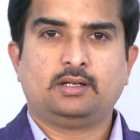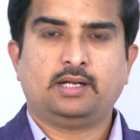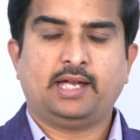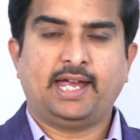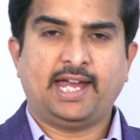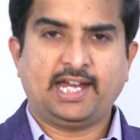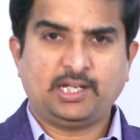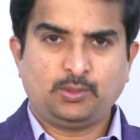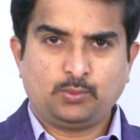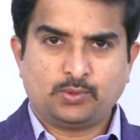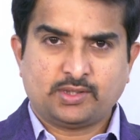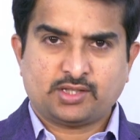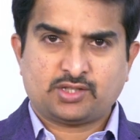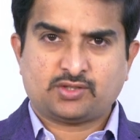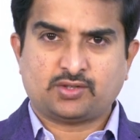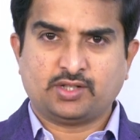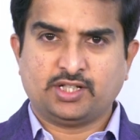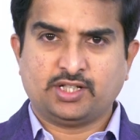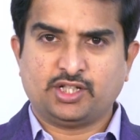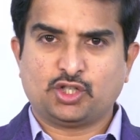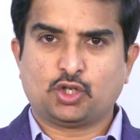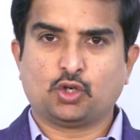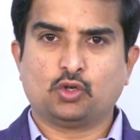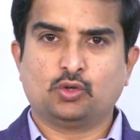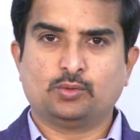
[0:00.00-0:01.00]
Edwards
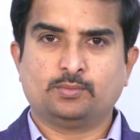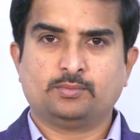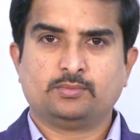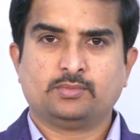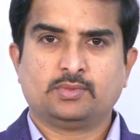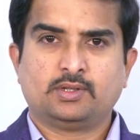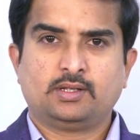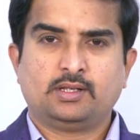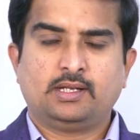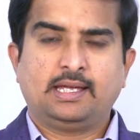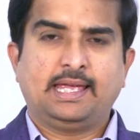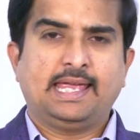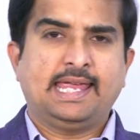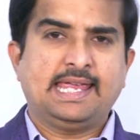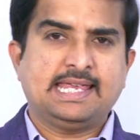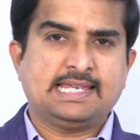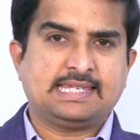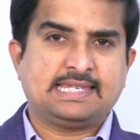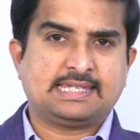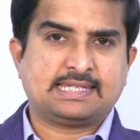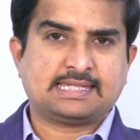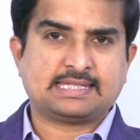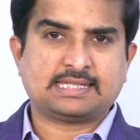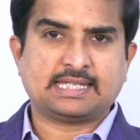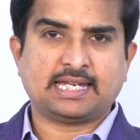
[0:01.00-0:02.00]
syndrome is
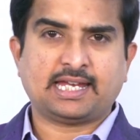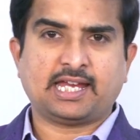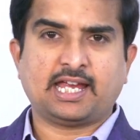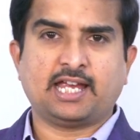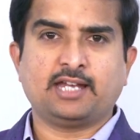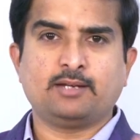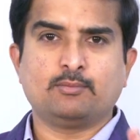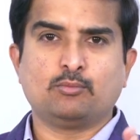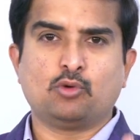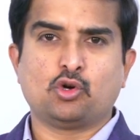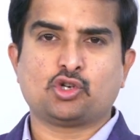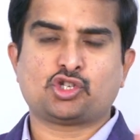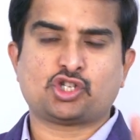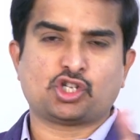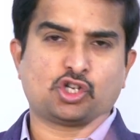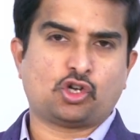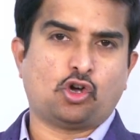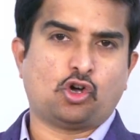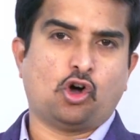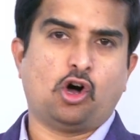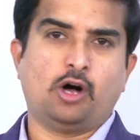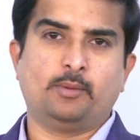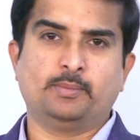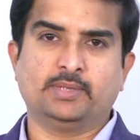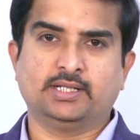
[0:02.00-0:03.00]
second most
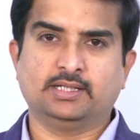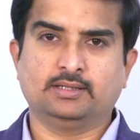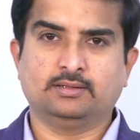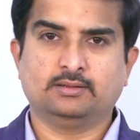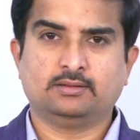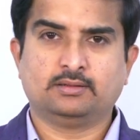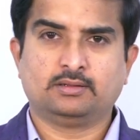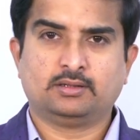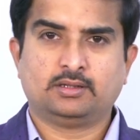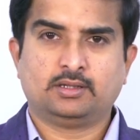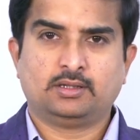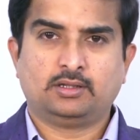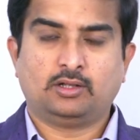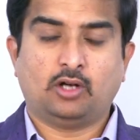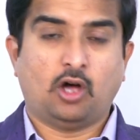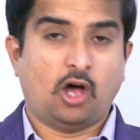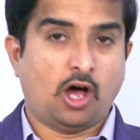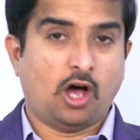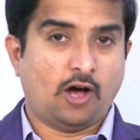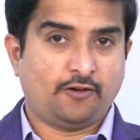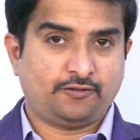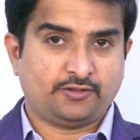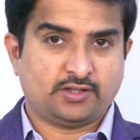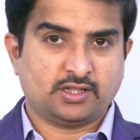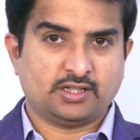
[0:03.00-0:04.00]
common
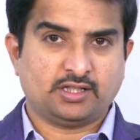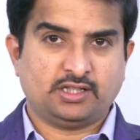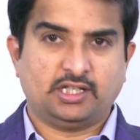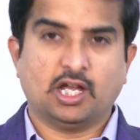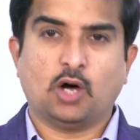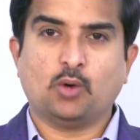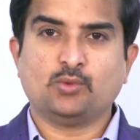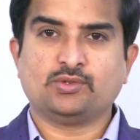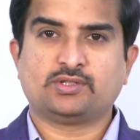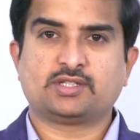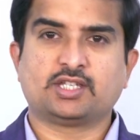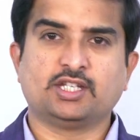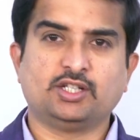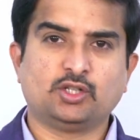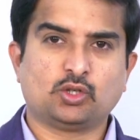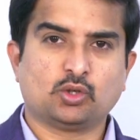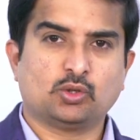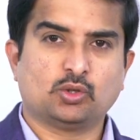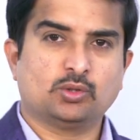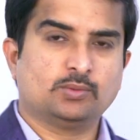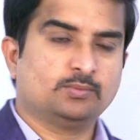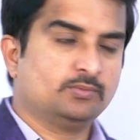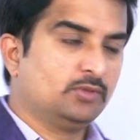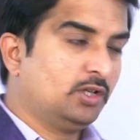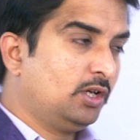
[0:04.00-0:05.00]
after Down
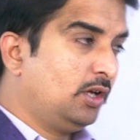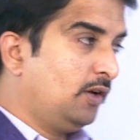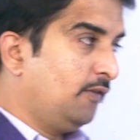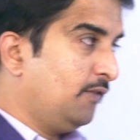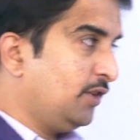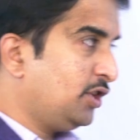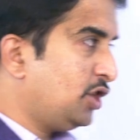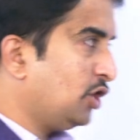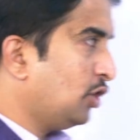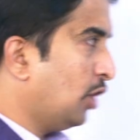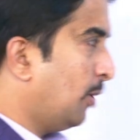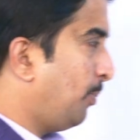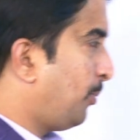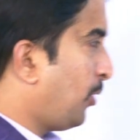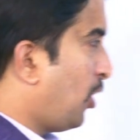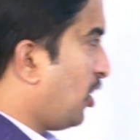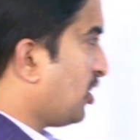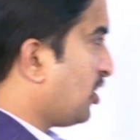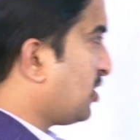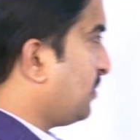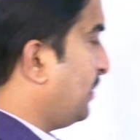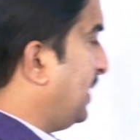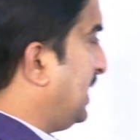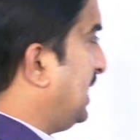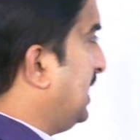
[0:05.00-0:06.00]
syndrome which is
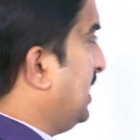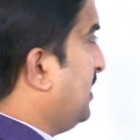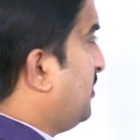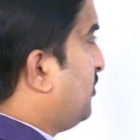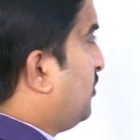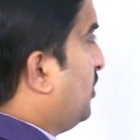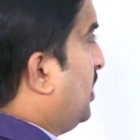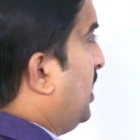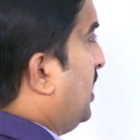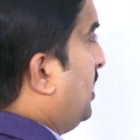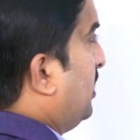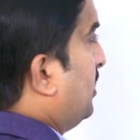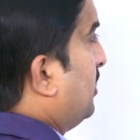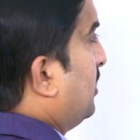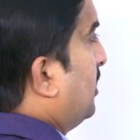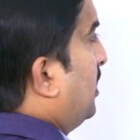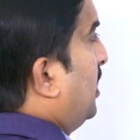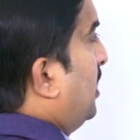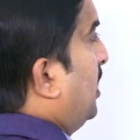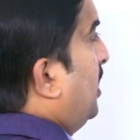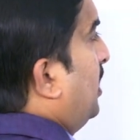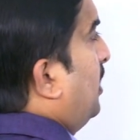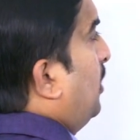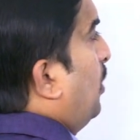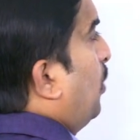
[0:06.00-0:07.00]
approximately seen
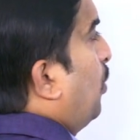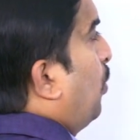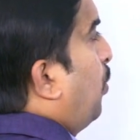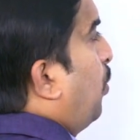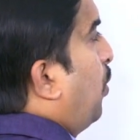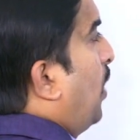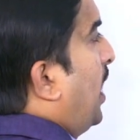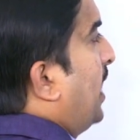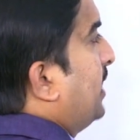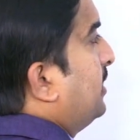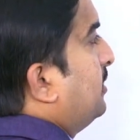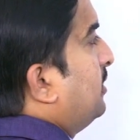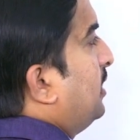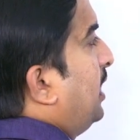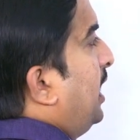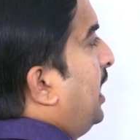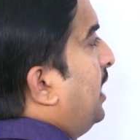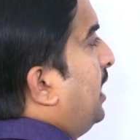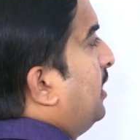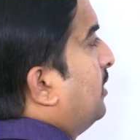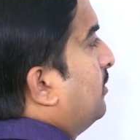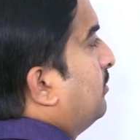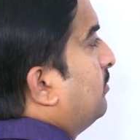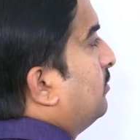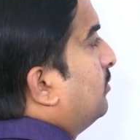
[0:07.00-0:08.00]
1
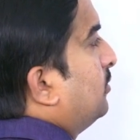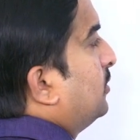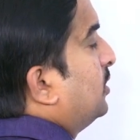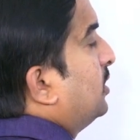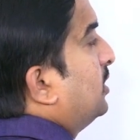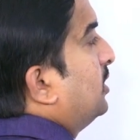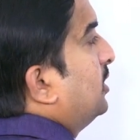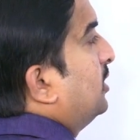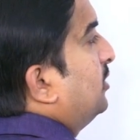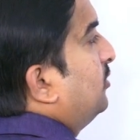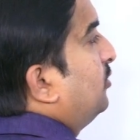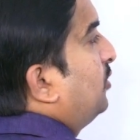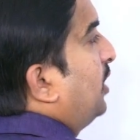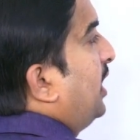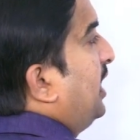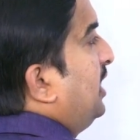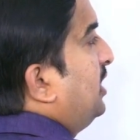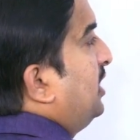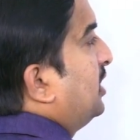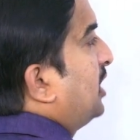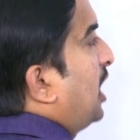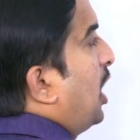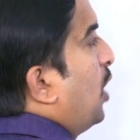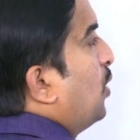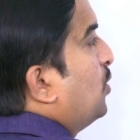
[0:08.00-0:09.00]
in
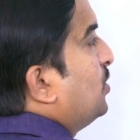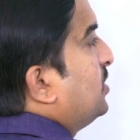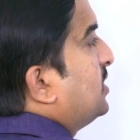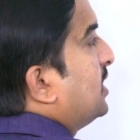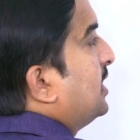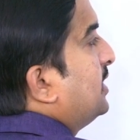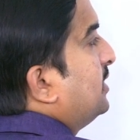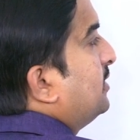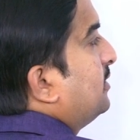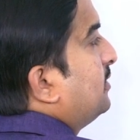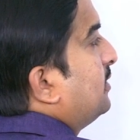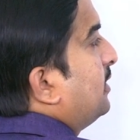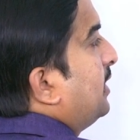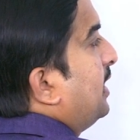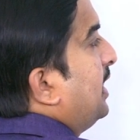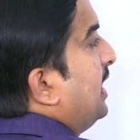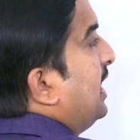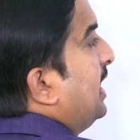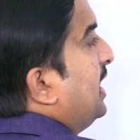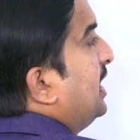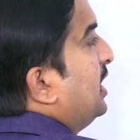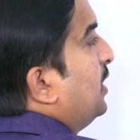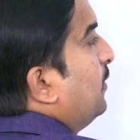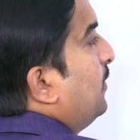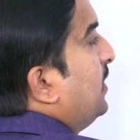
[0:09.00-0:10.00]
3000
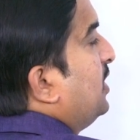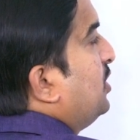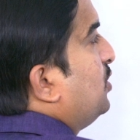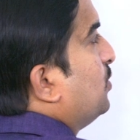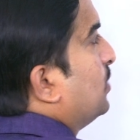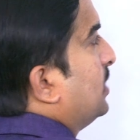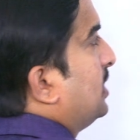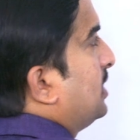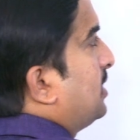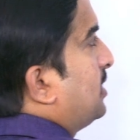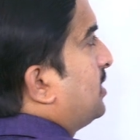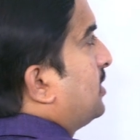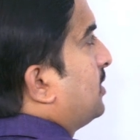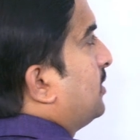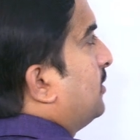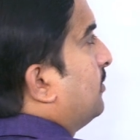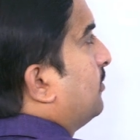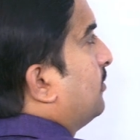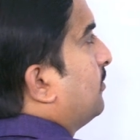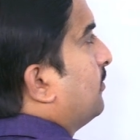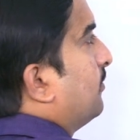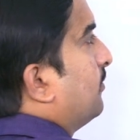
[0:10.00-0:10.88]
individuals.